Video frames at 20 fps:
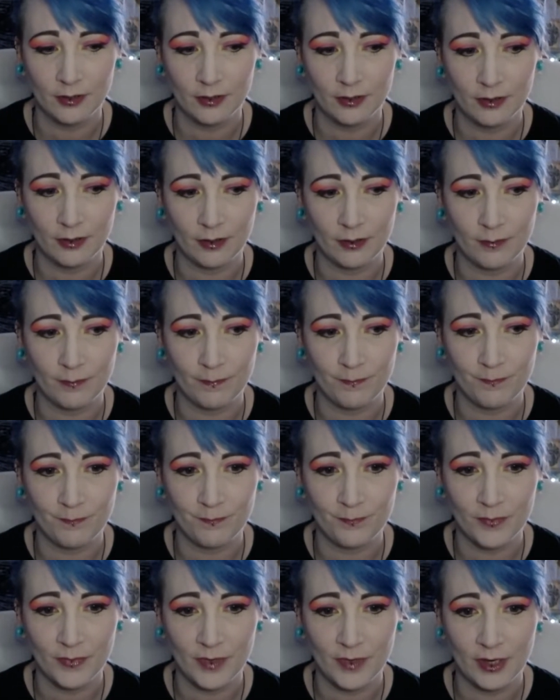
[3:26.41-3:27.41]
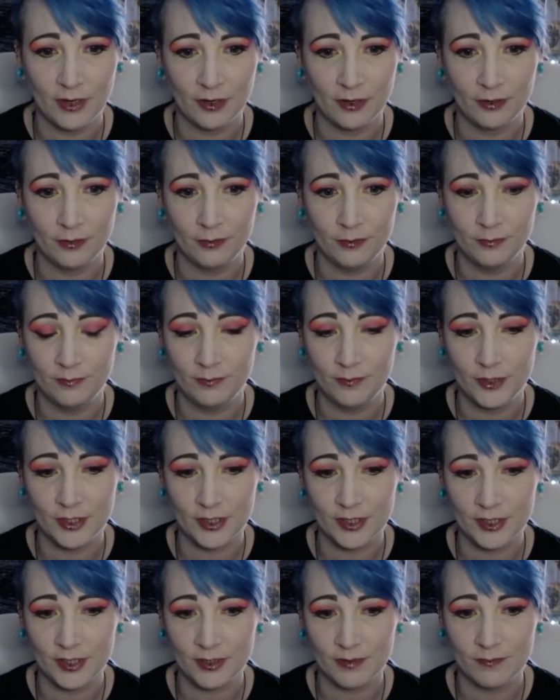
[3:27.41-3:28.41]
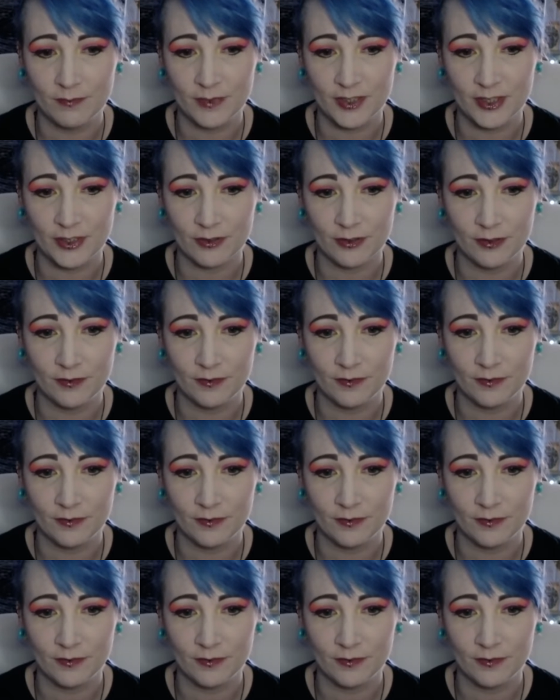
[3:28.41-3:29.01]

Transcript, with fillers: um, you know, just sort of